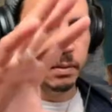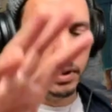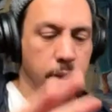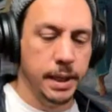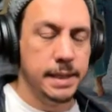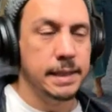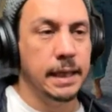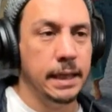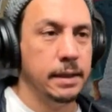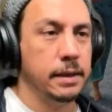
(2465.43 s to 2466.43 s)
or
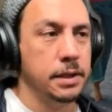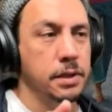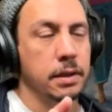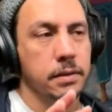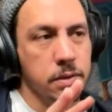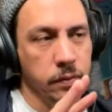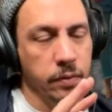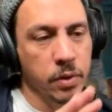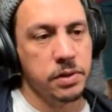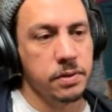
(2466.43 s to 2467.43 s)
scene, that you could
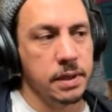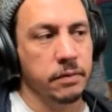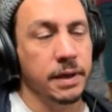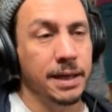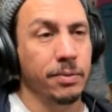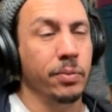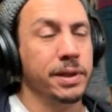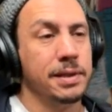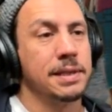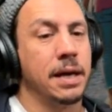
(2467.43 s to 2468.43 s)
sort of immerse yourself in it
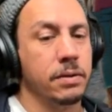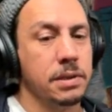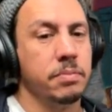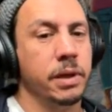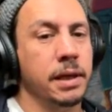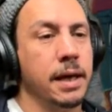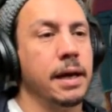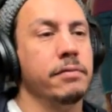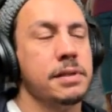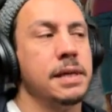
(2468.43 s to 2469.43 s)
with the sounds, but
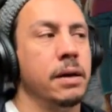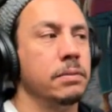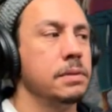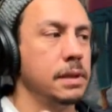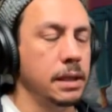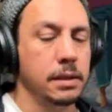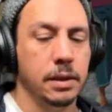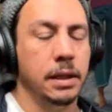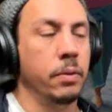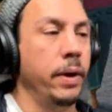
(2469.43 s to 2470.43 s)
not have the sounds like
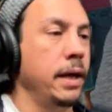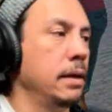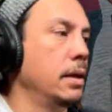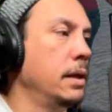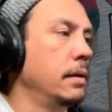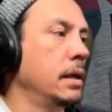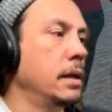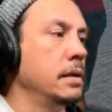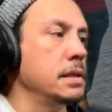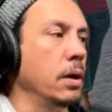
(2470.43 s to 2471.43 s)
in the way.
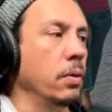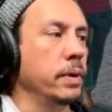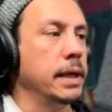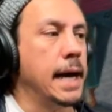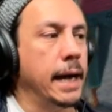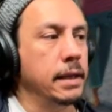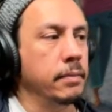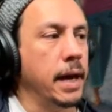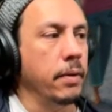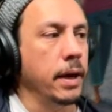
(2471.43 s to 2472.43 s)
So we can hide
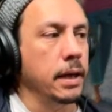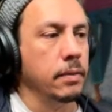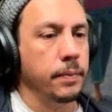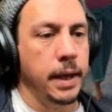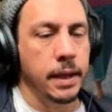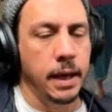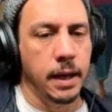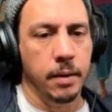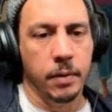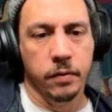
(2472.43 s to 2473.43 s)
them that way. And
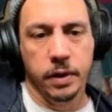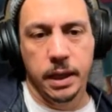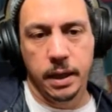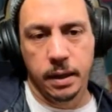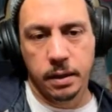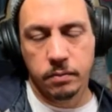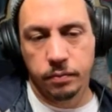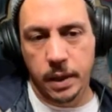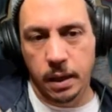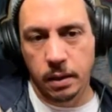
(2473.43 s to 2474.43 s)
then over
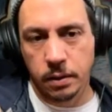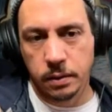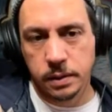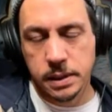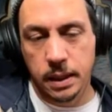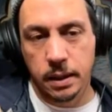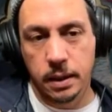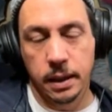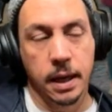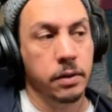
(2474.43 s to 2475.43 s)
here, I learned,
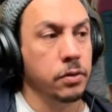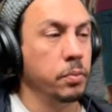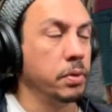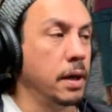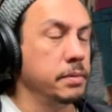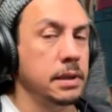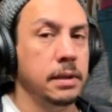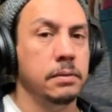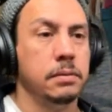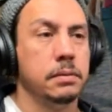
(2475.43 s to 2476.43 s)
again, through
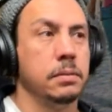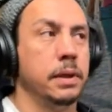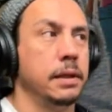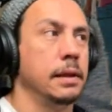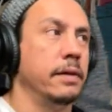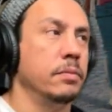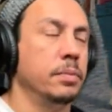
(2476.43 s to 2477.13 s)
prompting with